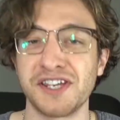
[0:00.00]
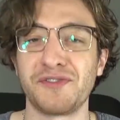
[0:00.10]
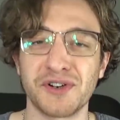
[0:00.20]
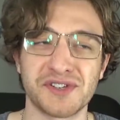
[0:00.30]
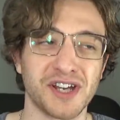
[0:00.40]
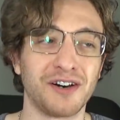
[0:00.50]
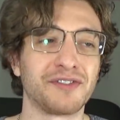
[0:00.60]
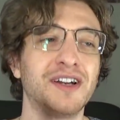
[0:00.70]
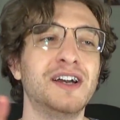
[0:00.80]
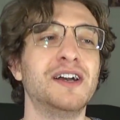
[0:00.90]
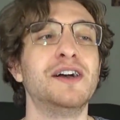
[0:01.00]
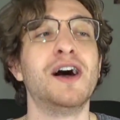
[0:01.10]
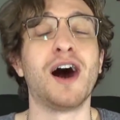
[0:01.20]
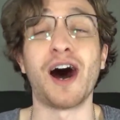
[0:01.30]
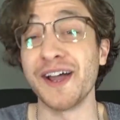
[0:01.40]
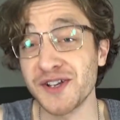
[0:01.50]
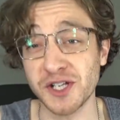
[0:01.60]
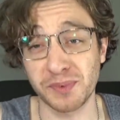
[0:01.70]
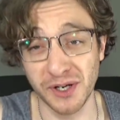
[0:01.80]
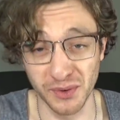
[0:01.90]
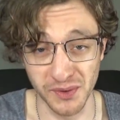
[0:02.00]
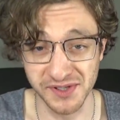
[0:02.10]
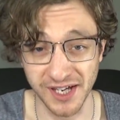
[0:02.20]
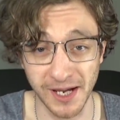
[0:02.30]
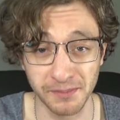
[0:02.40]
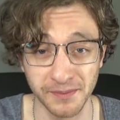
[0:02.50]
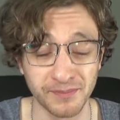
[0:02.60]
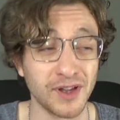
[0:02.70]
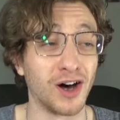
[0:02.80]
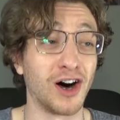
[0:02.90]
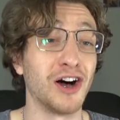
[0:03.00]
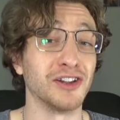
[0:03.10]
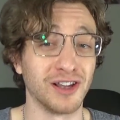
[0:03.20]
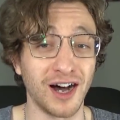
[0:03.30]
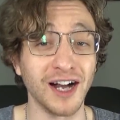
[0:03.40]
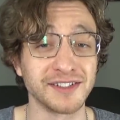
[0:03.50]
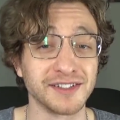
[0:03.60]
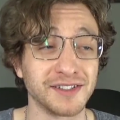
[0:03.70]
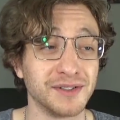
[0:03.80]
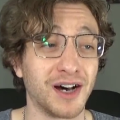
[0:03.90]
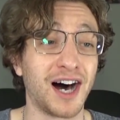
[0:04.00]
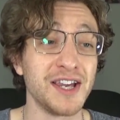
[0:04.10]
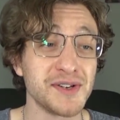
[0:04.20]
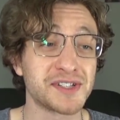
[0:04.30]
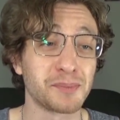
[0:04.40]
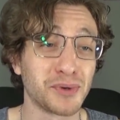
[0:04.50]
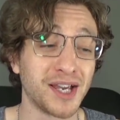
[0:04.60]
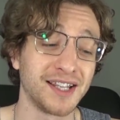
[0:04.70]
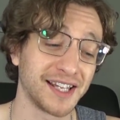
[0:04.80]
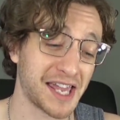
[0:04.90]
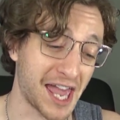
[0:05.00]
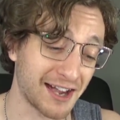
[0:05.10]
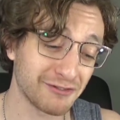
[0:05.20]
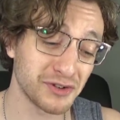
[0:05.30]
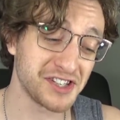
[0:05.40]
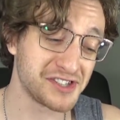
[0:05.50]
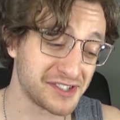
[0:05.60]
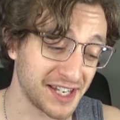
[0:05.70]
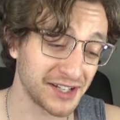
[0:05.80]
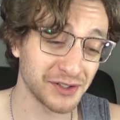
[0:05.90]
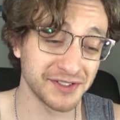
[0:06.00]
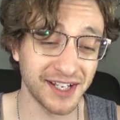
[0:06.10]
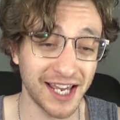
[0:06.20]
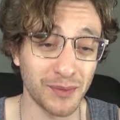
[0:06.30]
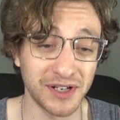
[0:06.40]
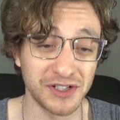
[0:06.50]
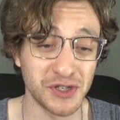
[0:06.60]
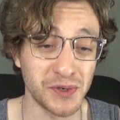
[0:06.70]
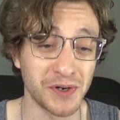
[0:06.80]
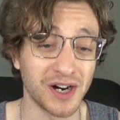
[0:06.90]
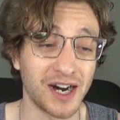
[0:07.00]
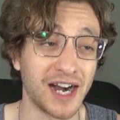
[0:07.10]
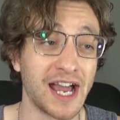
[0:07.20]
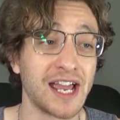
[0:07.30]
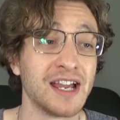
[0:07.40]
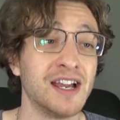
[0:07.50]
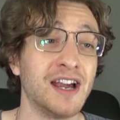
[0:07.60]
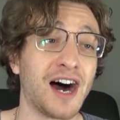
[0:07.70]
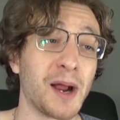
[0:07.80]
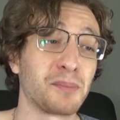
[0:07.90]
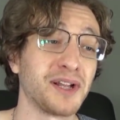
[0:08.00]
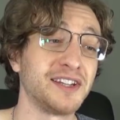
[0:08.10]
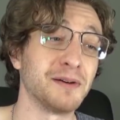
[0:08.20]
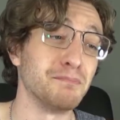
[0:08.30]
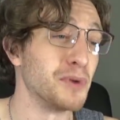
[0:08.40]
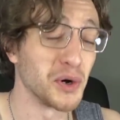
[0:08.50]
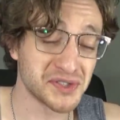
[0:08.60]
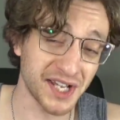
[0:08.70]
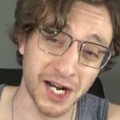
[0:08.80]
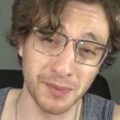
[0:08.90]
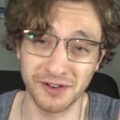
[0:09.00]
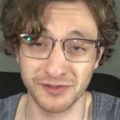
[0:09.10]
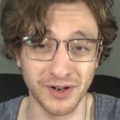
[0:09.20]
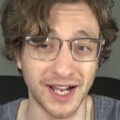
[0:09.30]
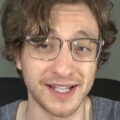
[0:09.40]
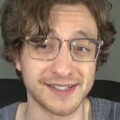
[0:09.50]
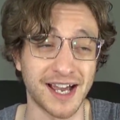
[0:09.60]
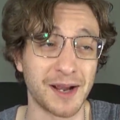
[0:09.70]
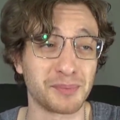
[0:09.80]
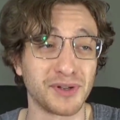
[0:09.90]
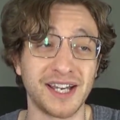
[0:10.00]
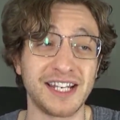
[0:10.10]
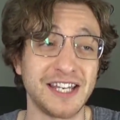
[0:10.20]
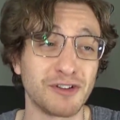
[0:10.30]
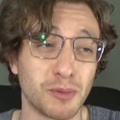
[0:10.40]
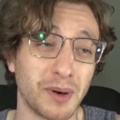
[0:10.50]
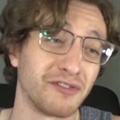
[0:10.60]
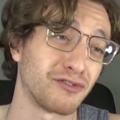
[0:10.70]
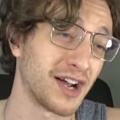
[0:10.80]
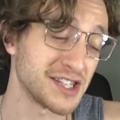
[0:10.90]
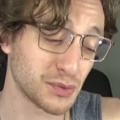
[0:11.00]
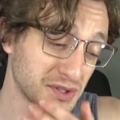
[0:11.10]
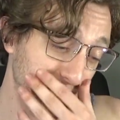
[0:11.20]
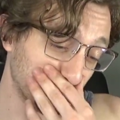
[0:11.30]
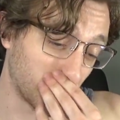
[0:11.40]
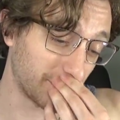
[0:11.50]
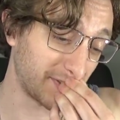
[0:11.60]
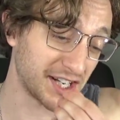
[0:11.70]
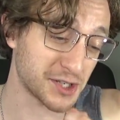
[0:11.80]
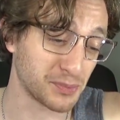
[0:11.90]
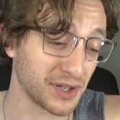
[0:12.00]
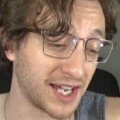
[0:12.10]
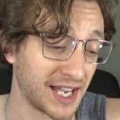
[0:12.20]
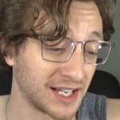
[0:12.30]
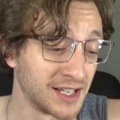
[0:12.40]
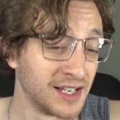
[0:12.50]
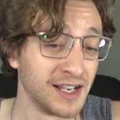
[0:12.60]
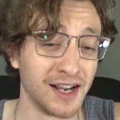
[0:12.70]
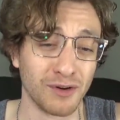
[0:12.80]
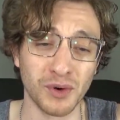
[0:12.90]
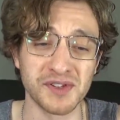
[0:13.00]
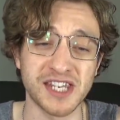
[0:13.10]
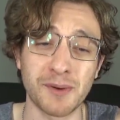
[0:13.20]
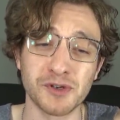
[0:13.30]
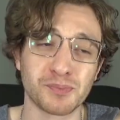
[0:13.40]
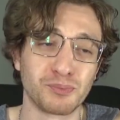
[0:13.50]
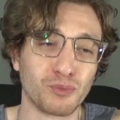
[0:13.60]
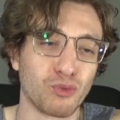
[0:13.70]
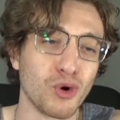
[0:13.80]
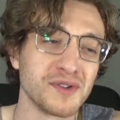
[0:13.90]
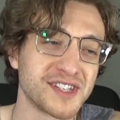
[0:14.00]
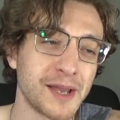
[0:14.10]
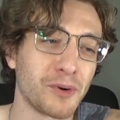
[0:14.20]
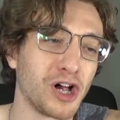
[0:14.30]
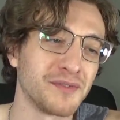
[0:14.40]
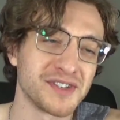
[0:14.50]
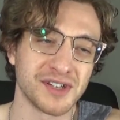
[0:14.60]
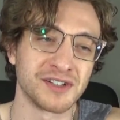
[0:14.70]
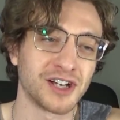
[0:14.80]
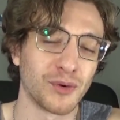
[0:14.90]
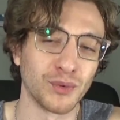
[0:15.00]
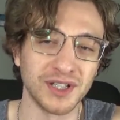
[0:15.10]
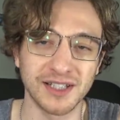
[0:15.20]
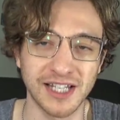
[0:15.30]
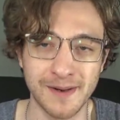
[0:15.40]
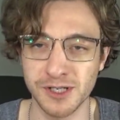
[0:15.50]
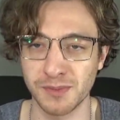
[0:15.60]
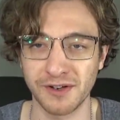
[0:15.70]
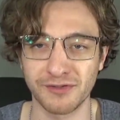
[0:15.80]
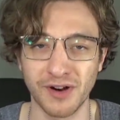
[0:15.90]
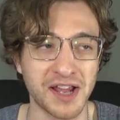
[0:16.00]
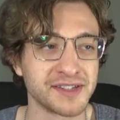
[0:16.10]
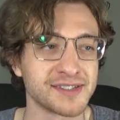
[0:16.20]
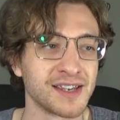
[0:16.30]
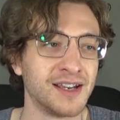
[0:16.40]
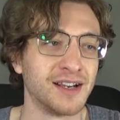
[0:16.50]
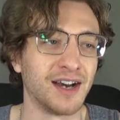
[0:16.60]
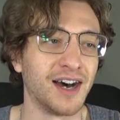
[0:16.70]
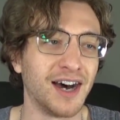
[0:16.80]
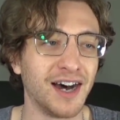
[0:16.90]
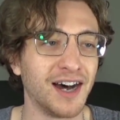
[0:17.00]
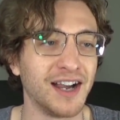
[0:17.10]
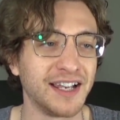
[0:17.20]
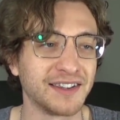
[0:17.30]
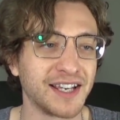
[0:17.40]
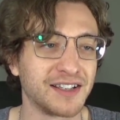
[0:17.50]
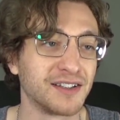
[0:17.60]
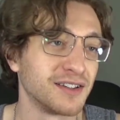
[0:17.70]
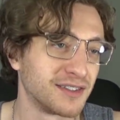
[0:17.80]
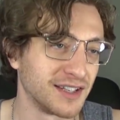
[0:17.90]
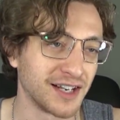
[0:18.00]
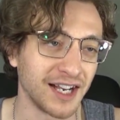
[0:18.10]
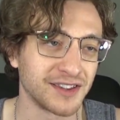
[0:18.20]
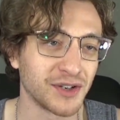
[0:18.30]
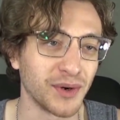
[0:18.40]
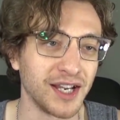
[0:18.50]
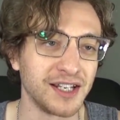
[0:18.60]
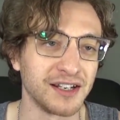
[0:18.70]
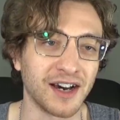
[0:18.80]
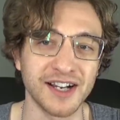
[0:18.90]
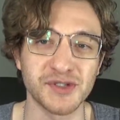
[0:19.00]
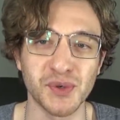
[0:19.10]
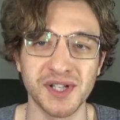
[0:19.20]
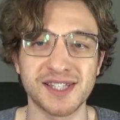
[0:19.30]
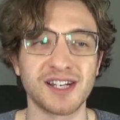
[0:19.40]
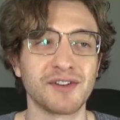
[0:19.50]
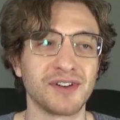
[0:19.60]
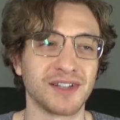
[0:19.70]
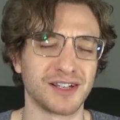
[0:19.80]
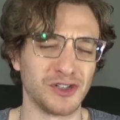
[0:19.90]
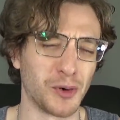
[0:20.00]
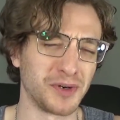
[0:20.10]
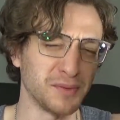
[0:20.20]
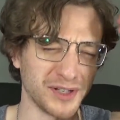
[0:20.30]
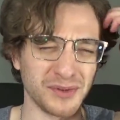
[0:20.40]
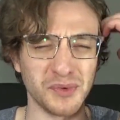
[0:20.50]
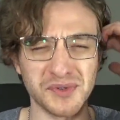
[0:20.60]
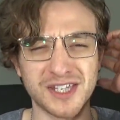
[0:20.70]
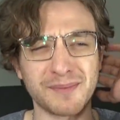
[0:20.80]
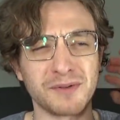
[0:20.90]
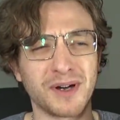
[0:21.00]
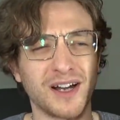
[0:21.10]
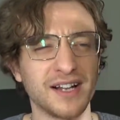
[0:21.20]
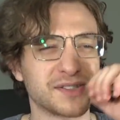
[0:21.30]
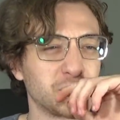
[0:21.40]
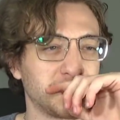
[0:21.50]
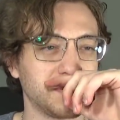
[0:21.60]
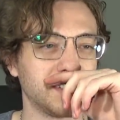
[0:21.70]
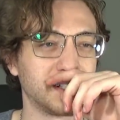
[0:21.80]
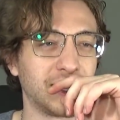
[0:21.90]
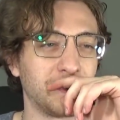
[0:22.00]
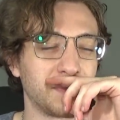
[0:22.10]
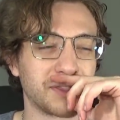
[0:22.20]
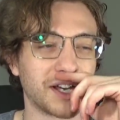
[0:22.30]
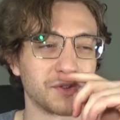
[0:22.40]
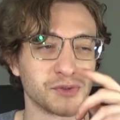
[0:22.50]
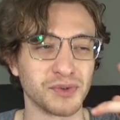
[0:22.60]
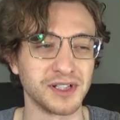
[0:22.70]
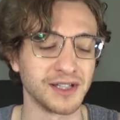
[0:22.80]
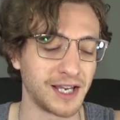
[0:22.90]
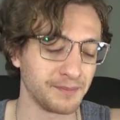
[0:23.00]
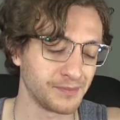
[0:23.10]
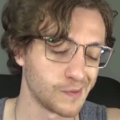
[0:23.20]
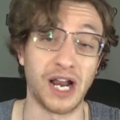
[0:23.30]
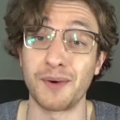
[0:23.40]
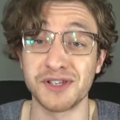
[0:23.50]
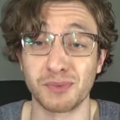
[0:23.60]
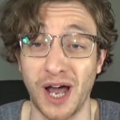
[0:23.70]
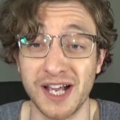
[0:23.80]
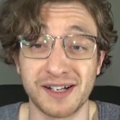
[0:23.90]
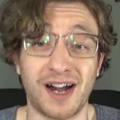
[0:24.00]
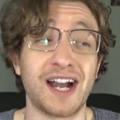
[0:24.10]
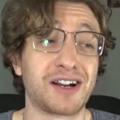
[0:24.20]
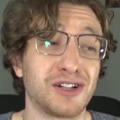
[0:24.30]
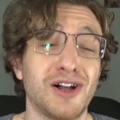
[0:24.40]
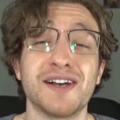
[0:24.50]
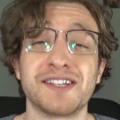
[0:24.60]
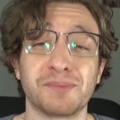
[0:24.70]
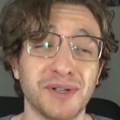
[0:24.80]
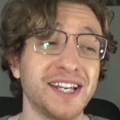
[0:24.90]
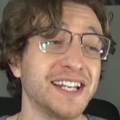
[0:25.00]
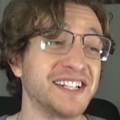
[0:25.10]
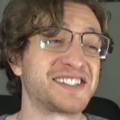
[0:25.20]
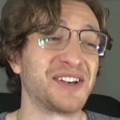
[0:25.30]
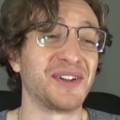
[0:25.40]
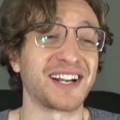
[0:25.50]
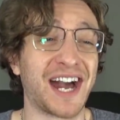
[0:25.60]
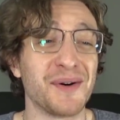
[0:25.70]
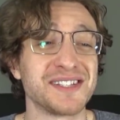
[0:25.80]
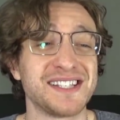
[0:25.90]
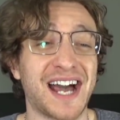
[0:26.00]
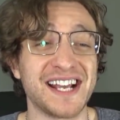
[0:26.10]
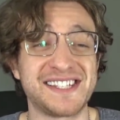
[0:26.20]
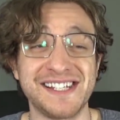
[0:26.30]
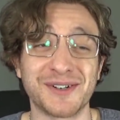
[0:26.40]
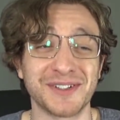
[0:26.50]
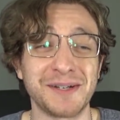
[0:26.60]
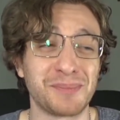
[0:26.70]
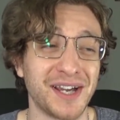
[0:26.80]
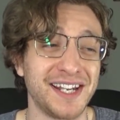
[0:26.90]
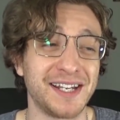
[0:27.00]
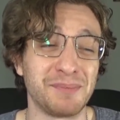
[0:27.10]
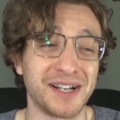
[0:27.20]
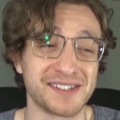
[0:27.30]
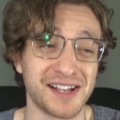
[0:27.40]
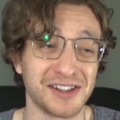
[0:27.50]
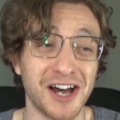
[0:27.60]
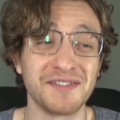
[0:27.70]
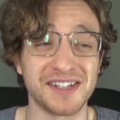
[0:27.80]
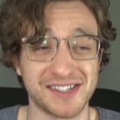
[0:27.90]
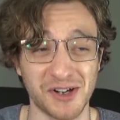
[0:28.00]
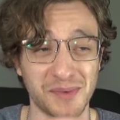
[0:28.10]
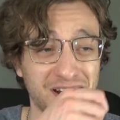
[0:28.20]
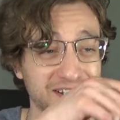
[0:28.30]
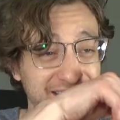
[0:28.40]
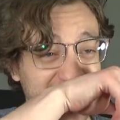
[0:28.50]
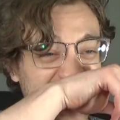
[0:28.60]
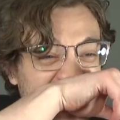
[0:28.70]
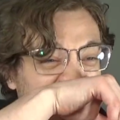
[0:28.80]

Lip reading: see for yourself. I used to play RuneScape a lot. I used to play like every single day when in junior high. I played the most out of my friends. I played even when my friends were finished playing. RuneScape all of a sudden got really lame to my friends in like the 9th grade in high school and stuff, and like nobody played RuneScape in my high school. They thought it was really lame. But I closet played it. So like I secretly played it because I loved it so much.